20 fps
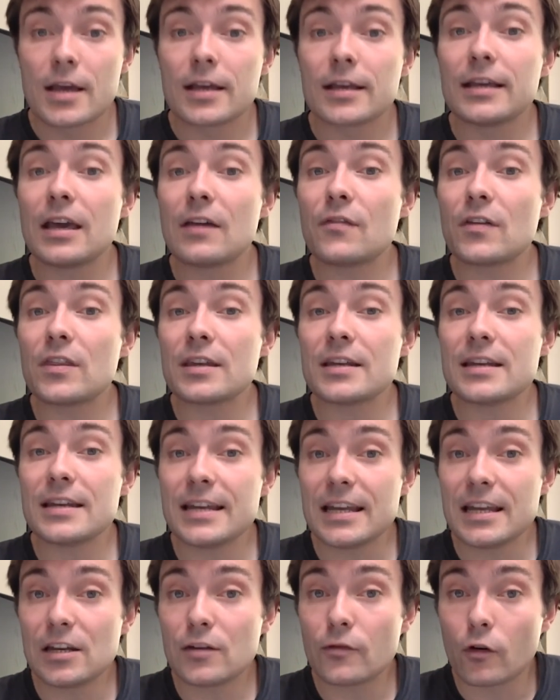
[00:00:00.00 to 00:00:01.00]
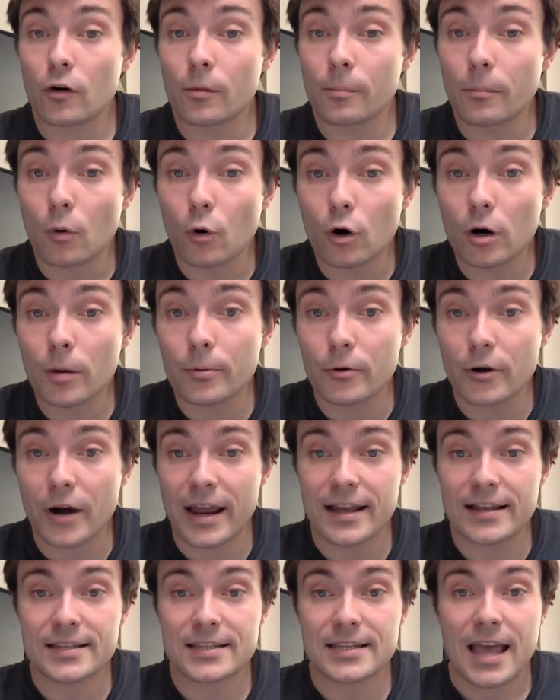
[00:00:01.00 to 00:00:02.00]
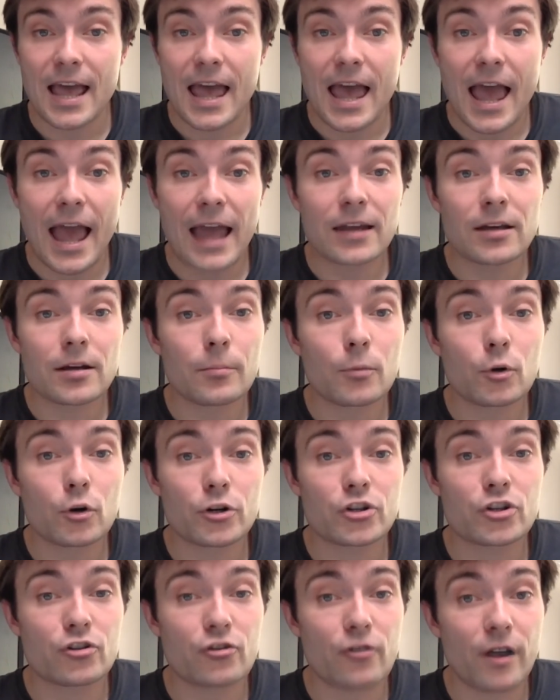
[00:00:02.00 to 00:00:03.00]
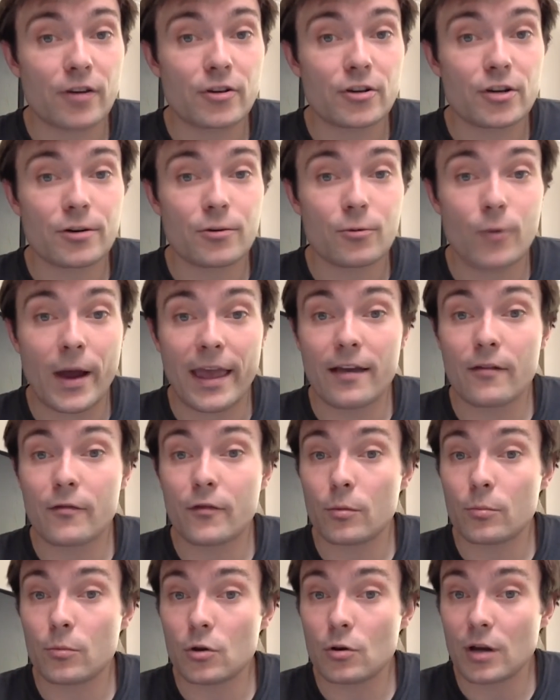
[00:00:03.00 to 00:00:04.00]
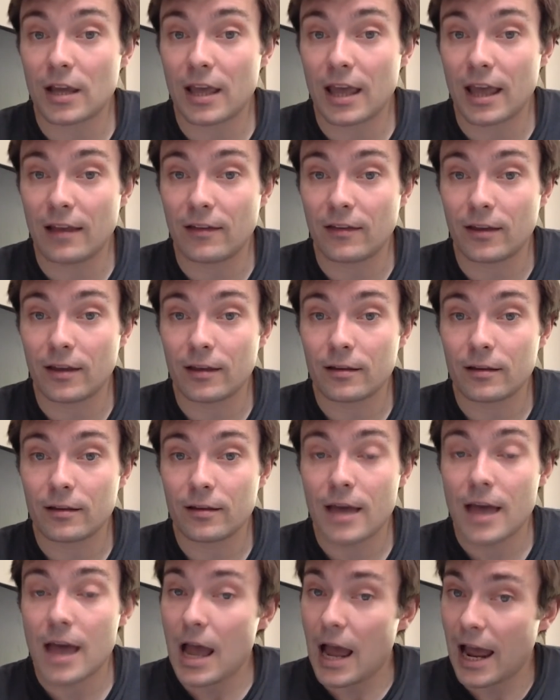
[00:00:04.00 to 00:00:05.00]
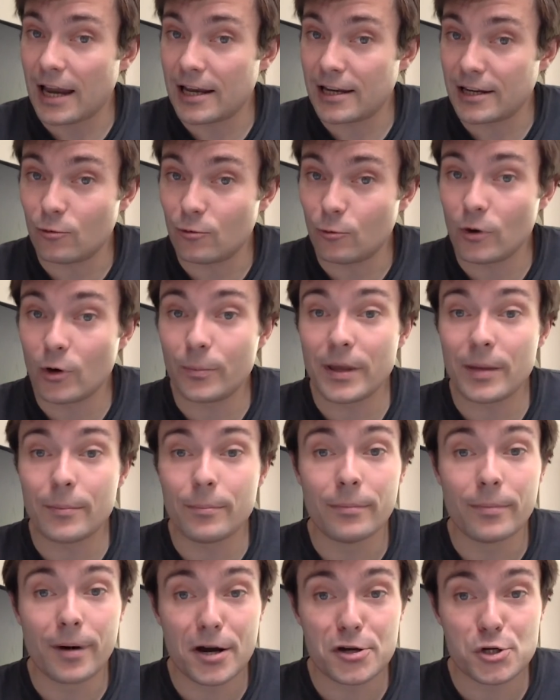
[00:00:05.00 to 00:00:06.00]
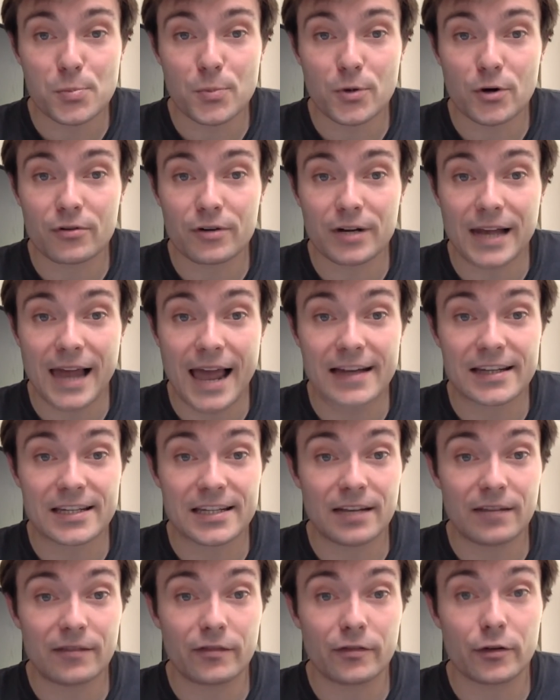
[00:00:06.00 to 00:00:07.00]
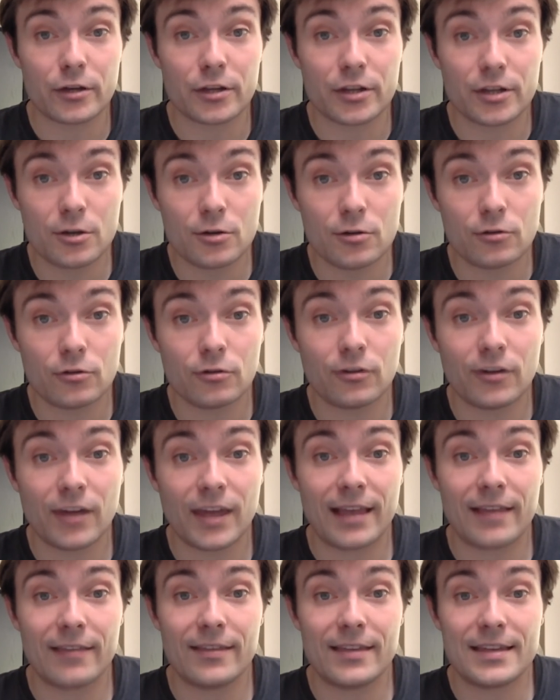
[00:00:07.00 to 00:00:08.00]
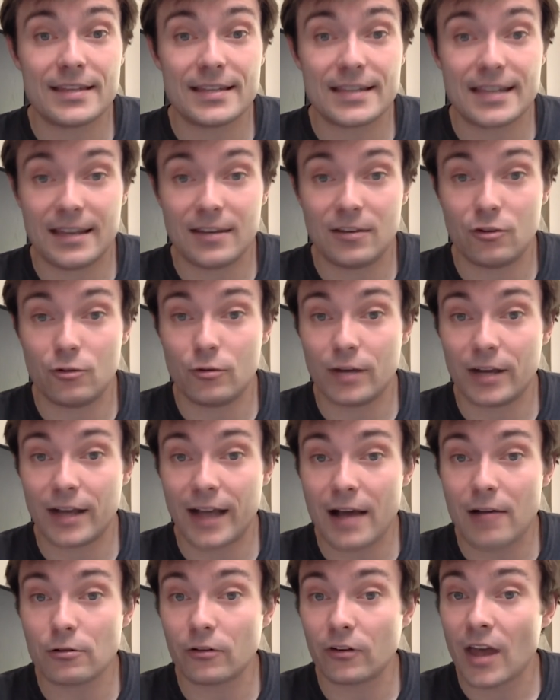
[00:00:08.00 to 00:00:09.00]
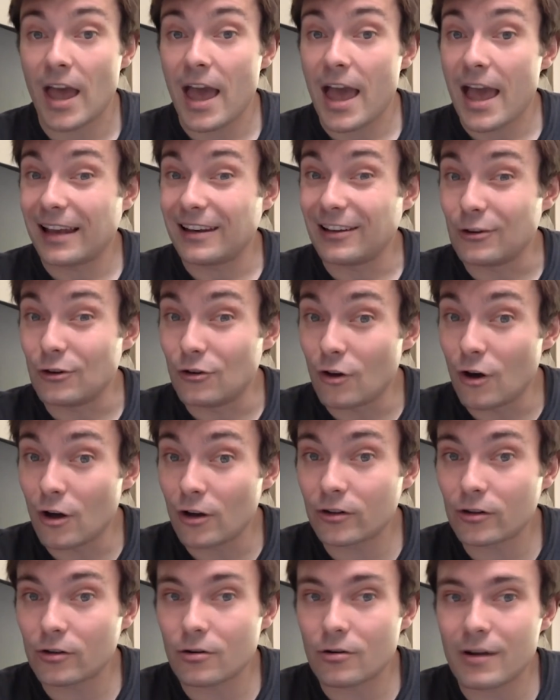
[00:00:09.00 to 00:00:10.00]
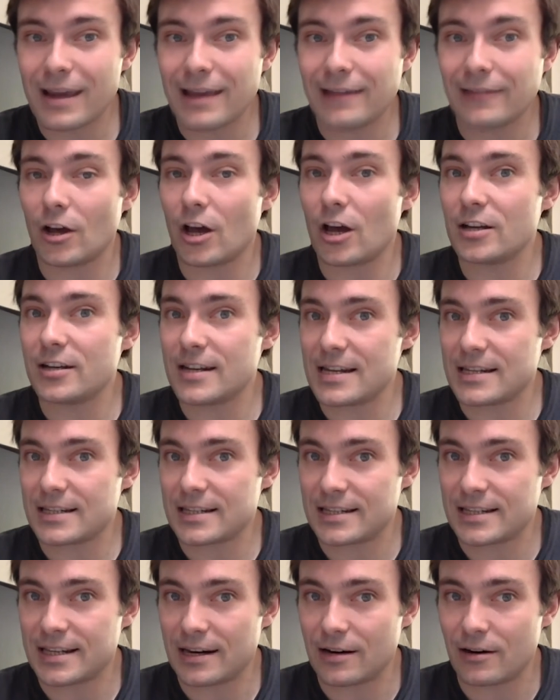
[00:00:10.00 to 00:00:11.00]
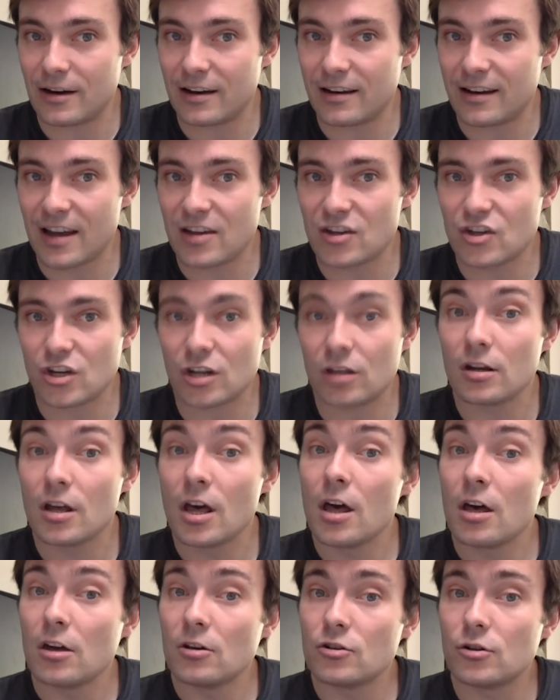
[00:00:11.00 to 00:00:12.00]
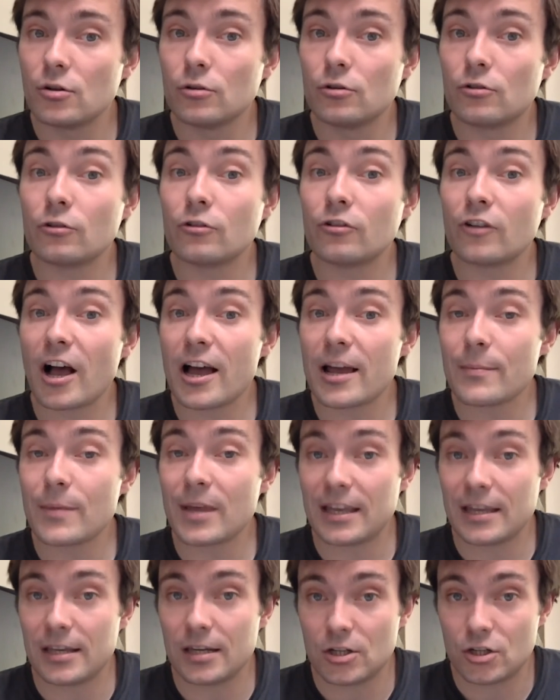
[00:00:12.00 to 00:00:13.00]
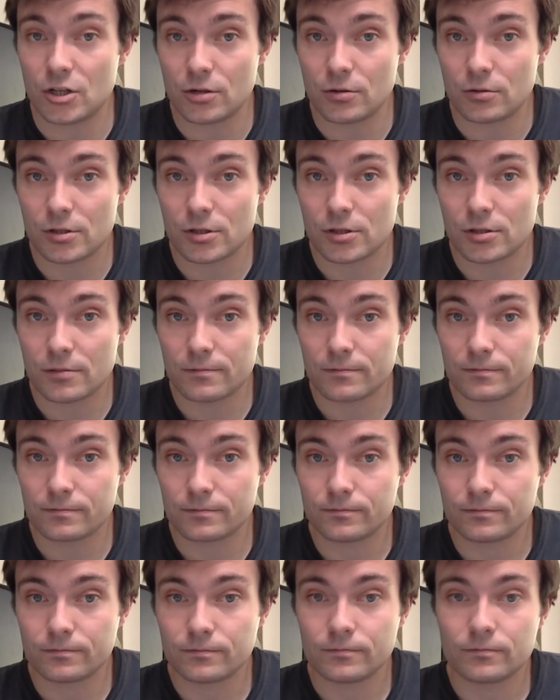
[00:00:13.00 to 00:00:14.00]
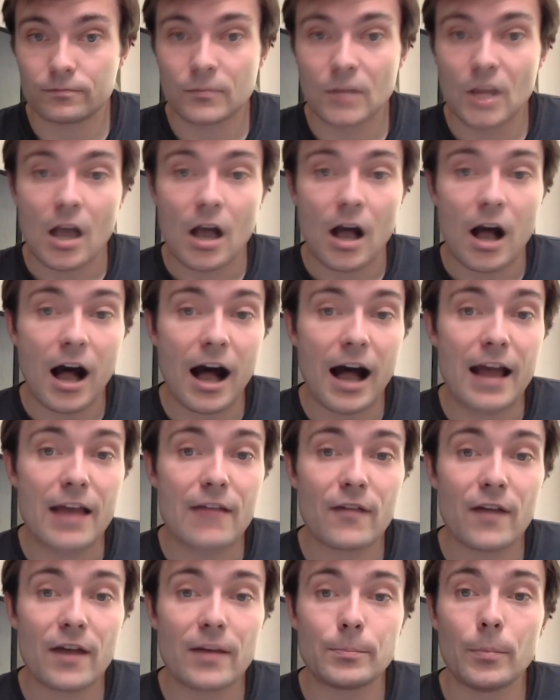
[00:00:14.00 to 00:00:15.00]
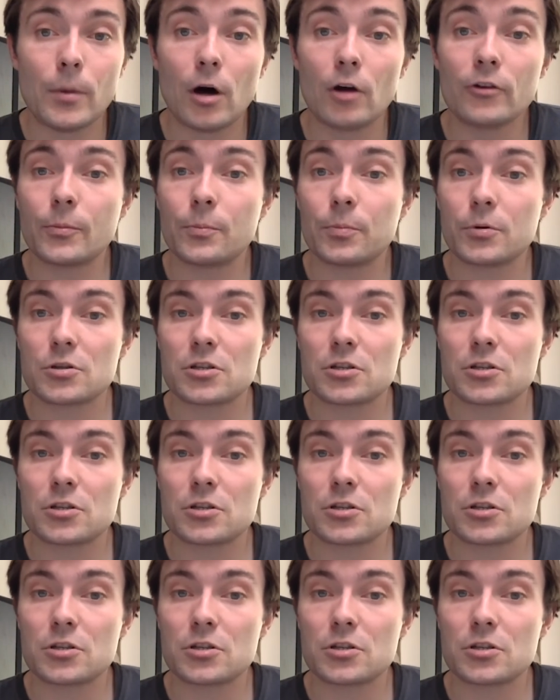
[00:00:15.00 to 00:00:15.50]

given the need for more breaks and a more structured way of communicating. And it will be much more relaxing for you to take this into account, not create unnecessary tension due to timing issues. I've had multiple